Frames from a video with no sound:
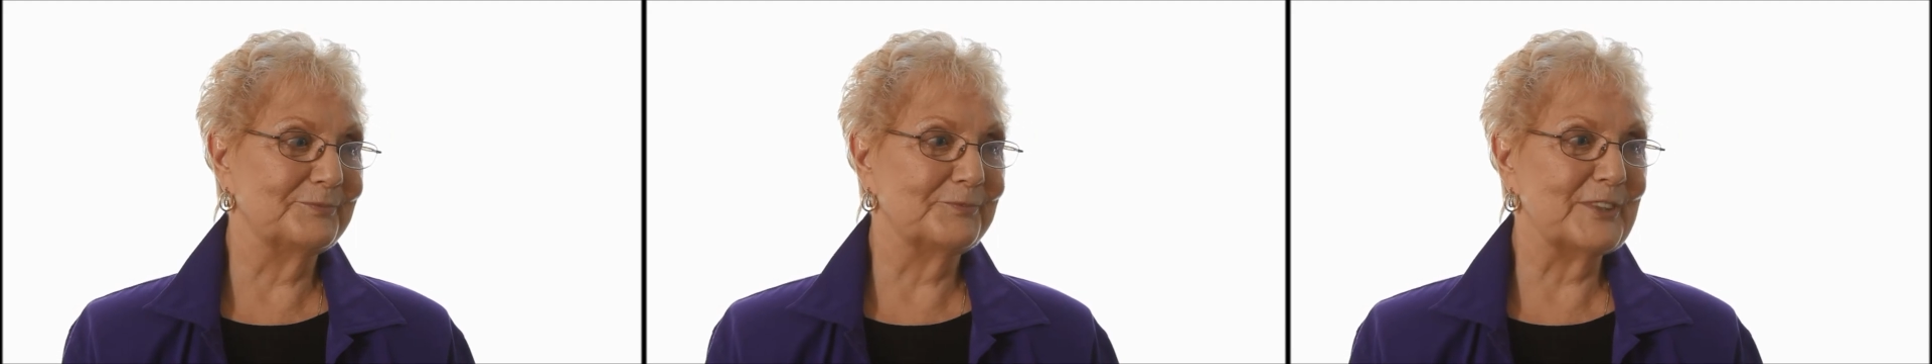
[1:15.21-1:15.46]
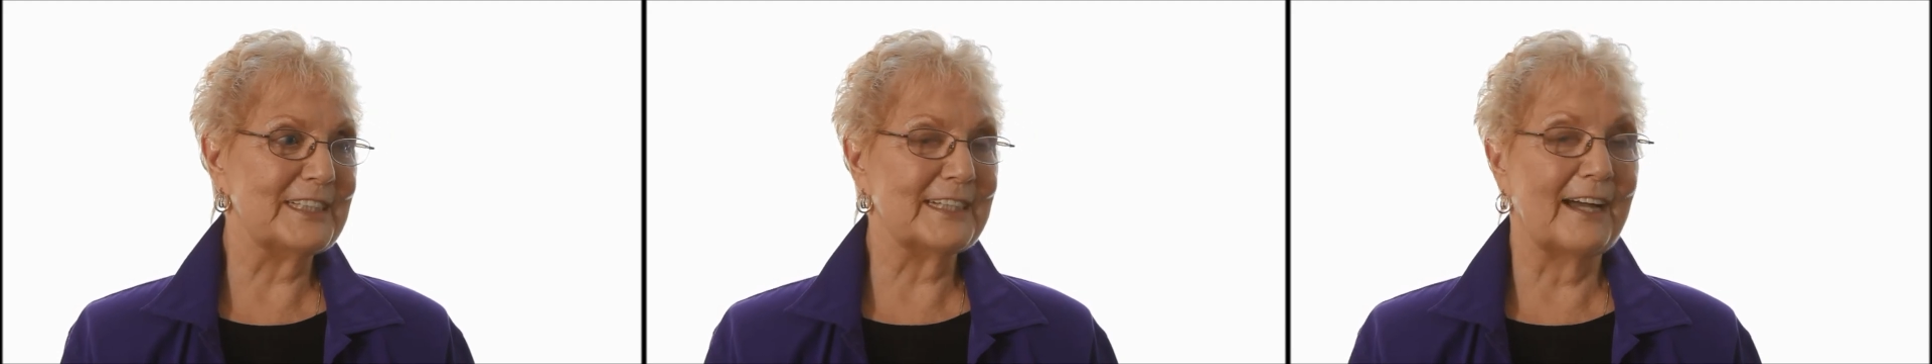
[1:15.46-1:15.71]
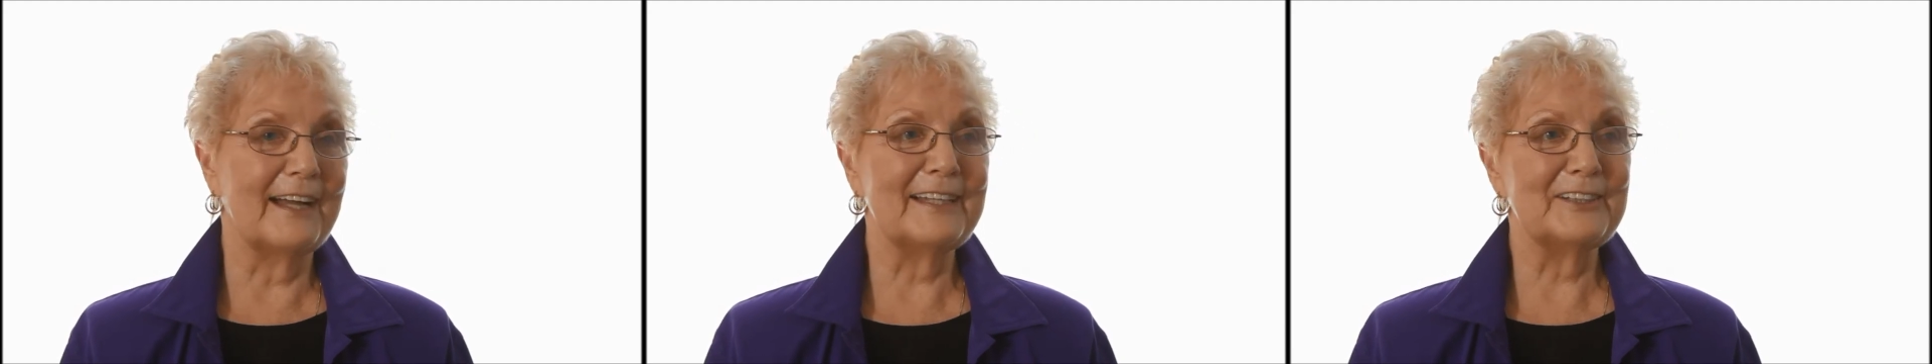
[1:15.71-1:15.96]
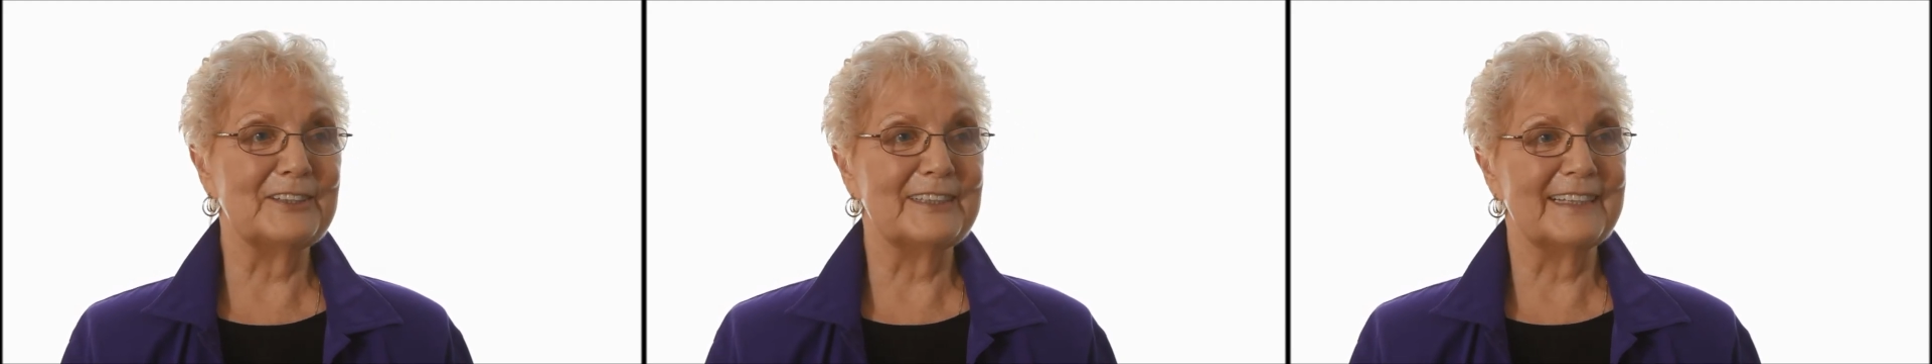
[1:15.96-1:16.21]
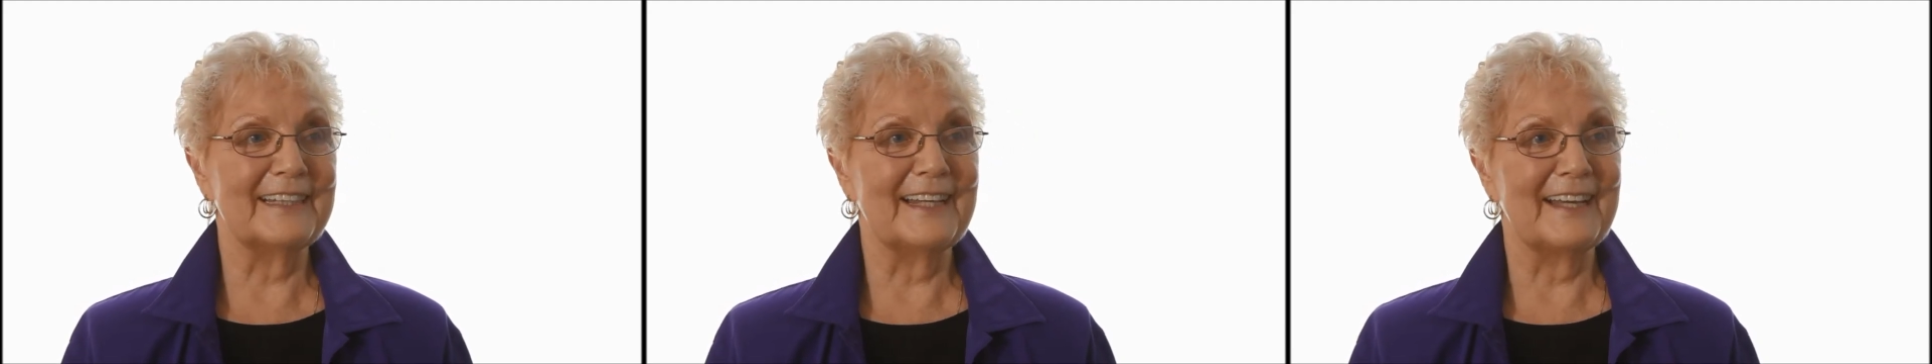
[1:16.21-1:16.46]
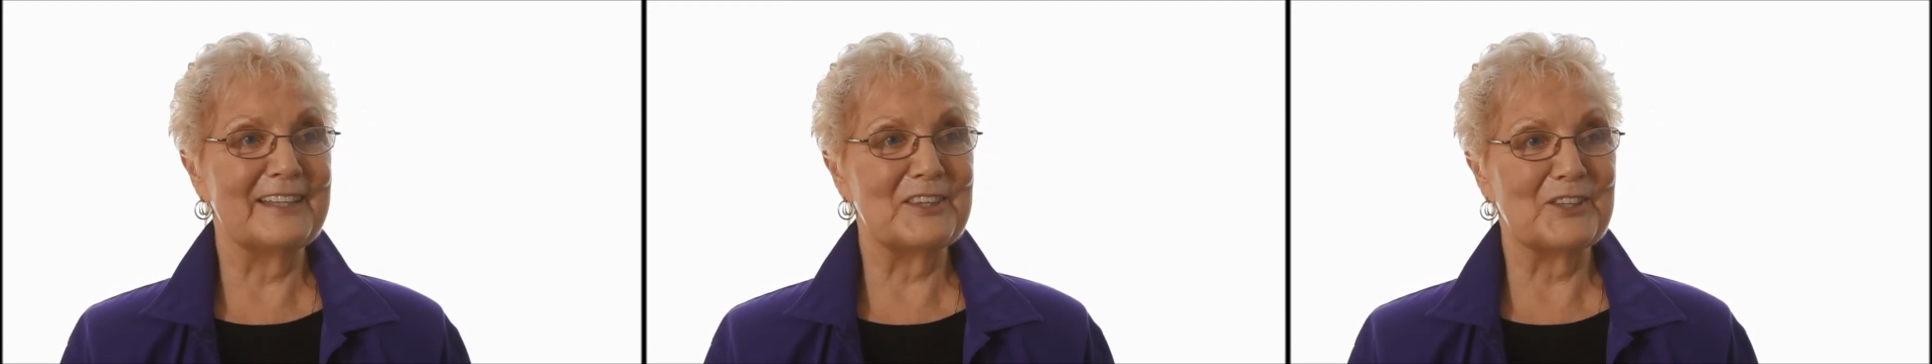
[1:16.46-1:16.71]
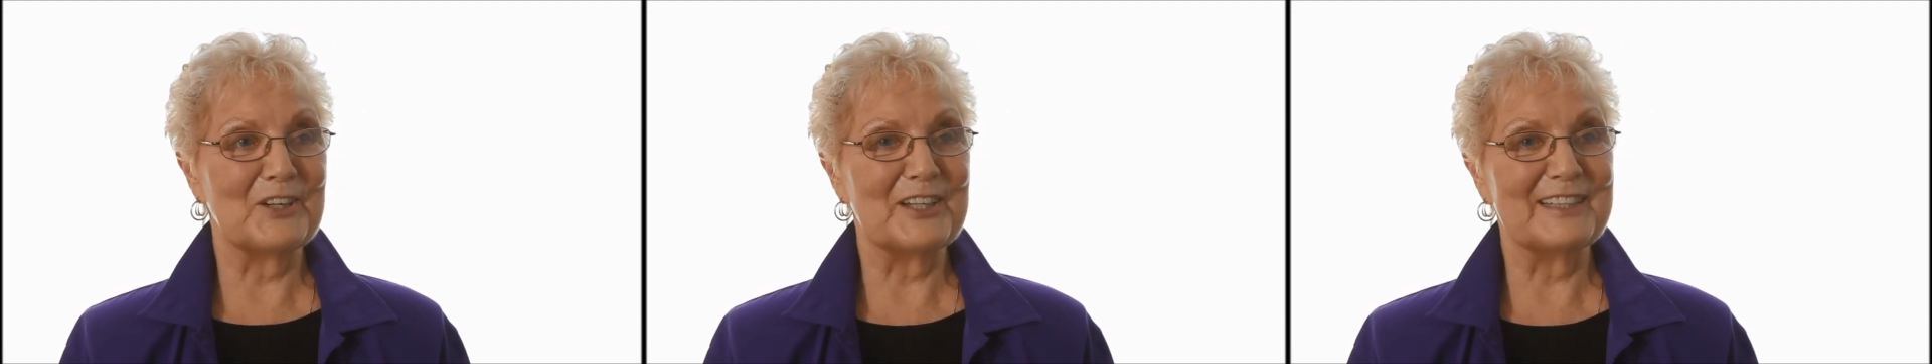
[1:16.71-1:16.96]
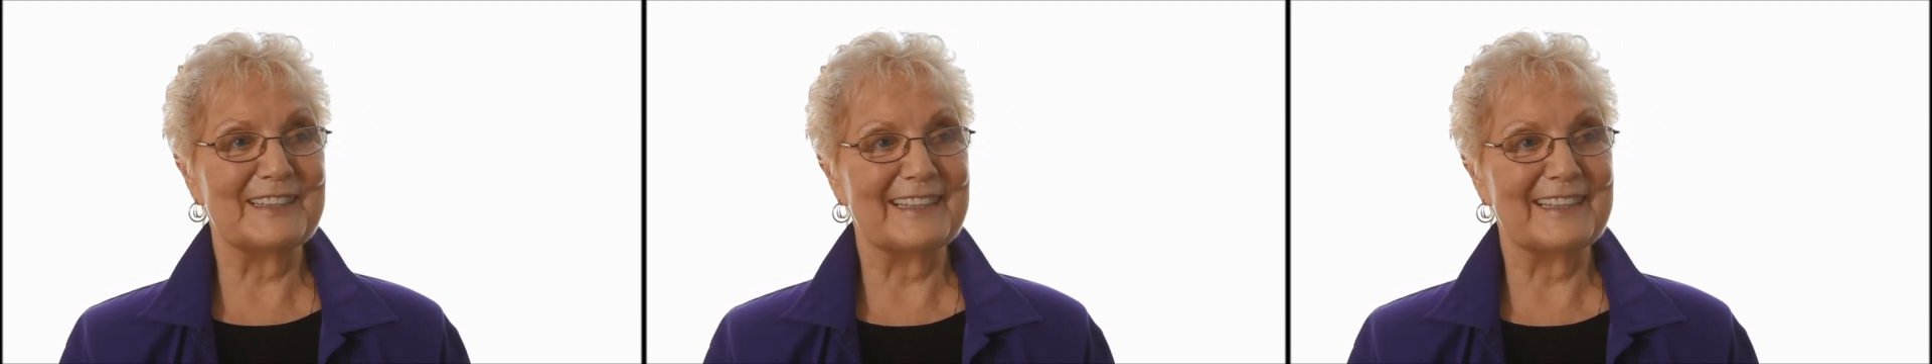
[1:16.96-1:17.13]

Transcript: retired and I thought